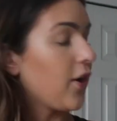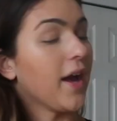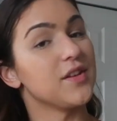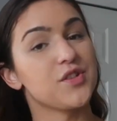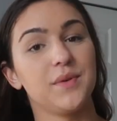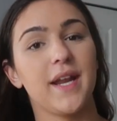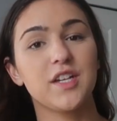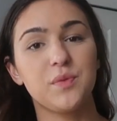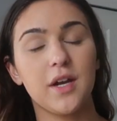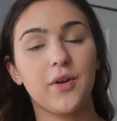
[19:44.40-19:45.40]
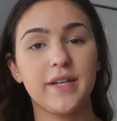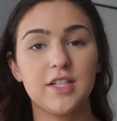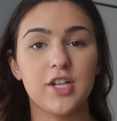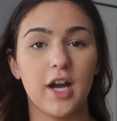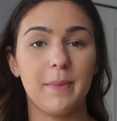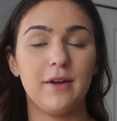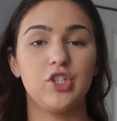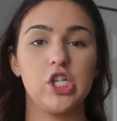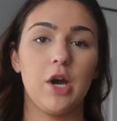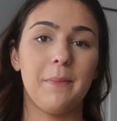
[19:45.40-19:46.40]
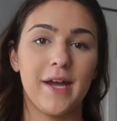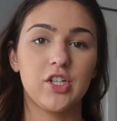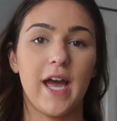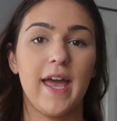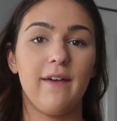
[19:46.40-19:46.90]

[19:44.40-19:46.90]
Okay, so next we are going to talk about Geo Mesh. I